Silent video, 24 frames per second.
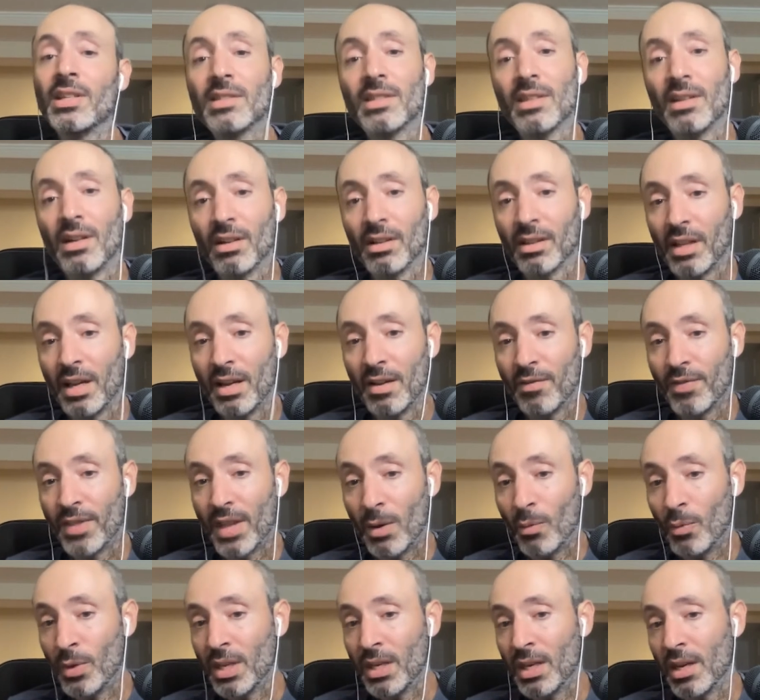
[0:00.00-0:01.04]
in our life that
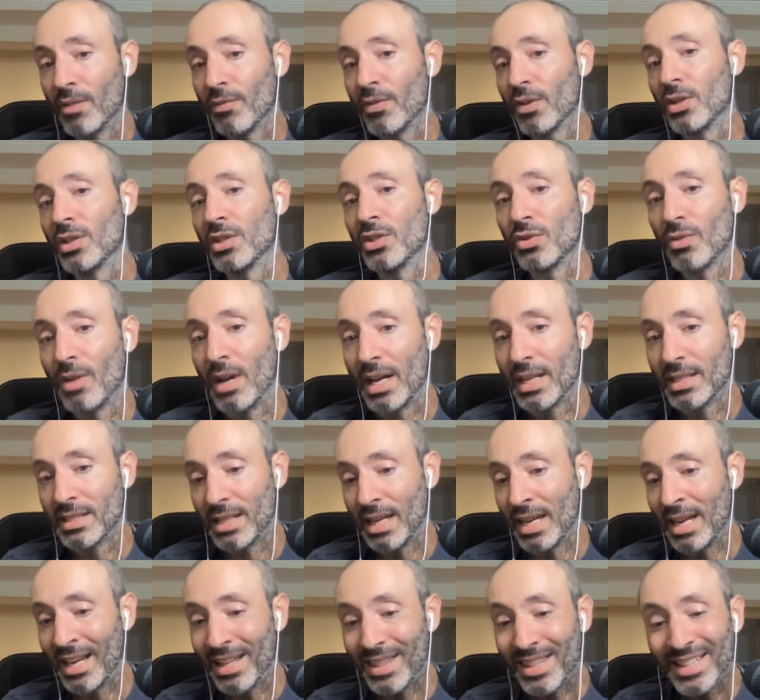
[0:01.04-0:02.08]
we never addressed?
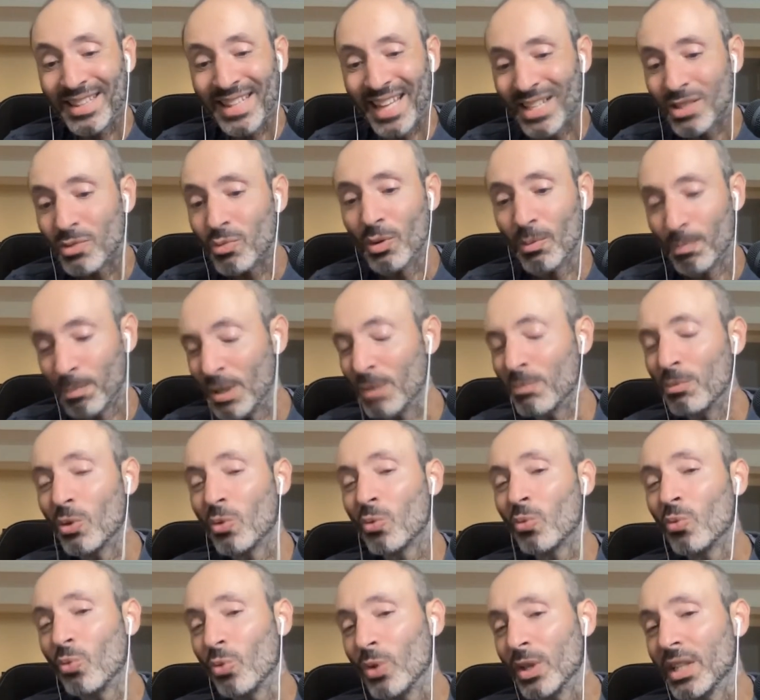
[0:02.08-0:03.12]
And I think that's what
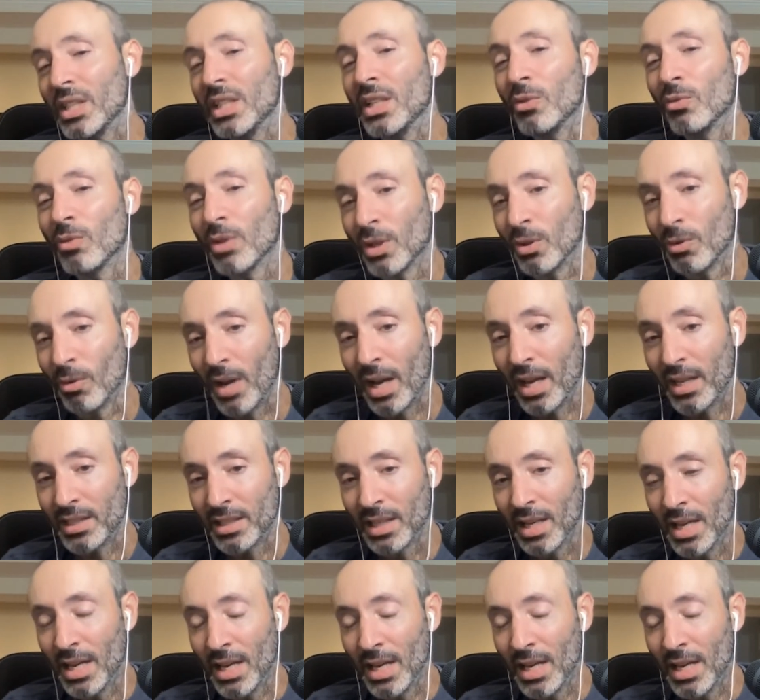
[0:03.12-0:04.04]
people really regret.